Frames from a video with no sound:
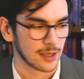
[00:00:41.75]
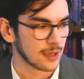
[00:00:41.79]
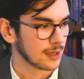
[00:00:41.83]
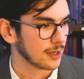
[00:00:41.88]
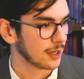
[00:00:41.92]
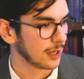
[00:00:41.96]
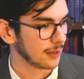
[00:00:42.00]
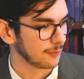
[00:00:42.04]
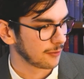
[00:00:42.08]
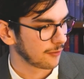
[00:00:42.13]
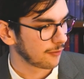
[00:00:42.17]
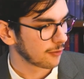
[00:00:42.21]

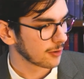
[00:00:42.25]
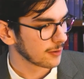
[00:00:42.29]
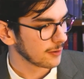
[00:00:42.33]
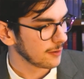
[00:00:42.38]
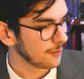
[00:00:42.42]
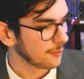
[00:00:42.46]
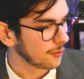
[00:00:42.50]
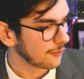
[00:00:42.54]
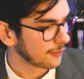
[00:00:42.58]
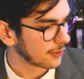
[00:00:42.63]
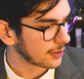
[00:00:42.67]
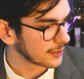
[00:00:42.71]
And before we
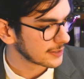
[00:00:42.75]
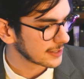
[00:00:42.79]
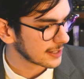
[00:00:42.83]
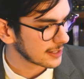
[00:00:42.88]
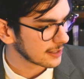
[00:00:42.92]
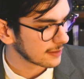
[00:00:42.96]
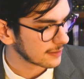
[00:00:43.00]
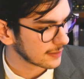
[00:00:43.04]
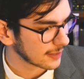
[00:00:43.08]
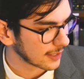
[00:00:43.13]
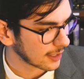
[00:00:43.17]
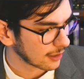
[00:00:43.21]
move on to
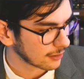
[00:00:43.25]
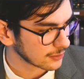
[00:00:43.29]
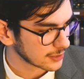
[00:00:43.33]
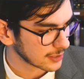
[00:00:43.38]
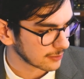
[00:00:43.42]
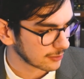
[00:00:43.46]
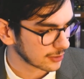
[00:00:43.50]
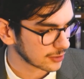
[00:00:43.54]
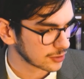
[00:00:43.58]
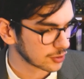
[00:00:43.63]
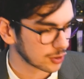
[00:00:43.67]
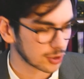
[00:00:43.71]
anything else, I
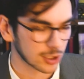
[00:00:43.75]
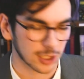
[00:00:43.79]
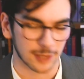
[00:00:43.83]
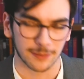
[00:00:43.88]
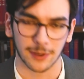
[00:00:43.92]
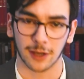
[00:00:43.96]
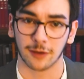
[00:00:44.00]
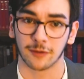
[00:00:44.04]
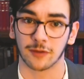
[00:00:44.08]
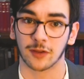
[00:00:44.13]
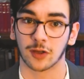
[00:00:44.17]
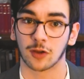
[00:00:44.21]
want to talk
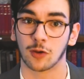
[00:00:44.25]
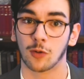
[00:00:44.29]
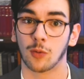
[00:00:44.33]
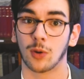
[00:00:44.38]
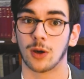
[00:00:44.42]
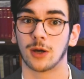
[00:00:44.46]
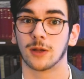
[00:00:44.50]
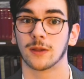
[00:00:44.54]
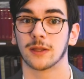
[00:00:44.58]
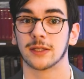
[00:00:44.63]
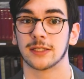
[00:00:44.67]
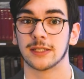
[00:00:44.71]
about the
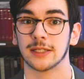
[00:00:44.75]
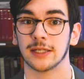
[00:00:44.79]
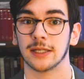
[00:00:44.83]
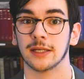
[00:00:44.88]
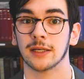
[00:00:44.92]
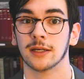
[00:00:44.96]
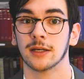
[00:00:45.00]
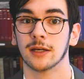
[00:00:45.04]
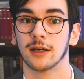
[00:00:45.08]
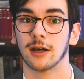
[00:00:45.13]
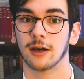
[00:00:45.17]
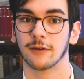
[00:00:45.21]
quality
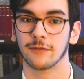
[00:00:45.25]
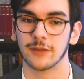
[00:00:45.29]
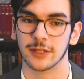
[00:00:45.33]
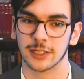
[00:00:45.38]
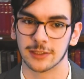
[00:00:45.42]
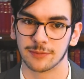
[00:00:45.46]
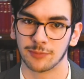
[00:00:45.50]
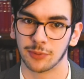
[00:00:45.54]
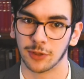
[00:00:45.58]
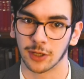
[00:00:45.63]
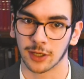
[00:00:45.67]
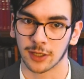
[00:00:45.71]
of this
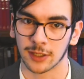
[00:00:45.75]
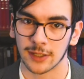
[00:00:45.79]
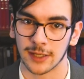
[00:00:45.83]
book.